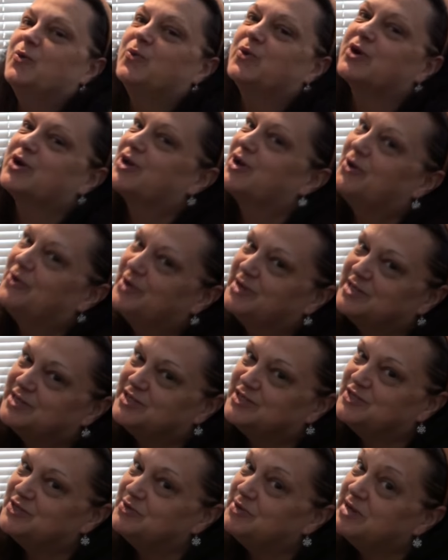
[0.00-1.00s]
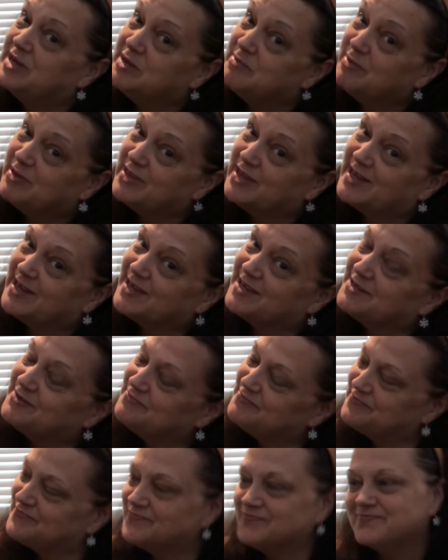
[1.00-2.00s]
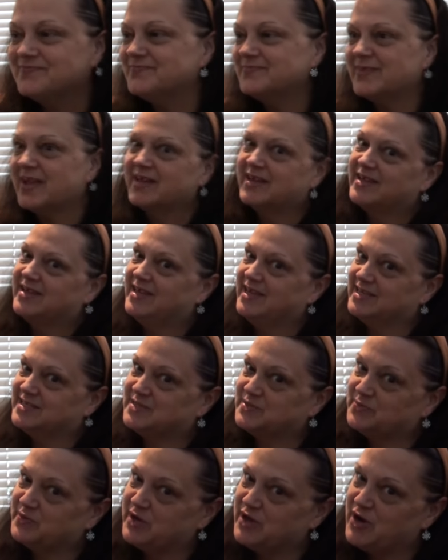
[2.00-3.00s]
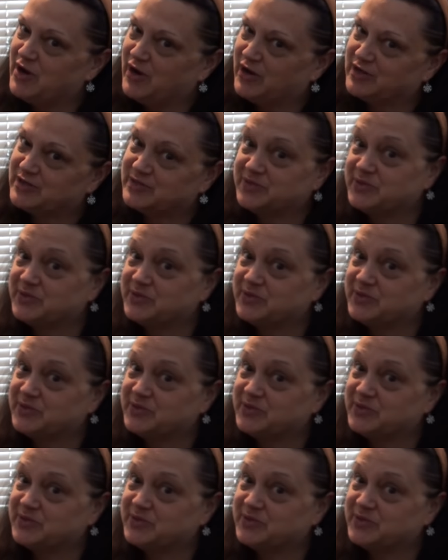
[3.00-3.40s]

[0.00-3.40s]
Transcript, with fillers: We're going to do a nibbling. Yes, we are.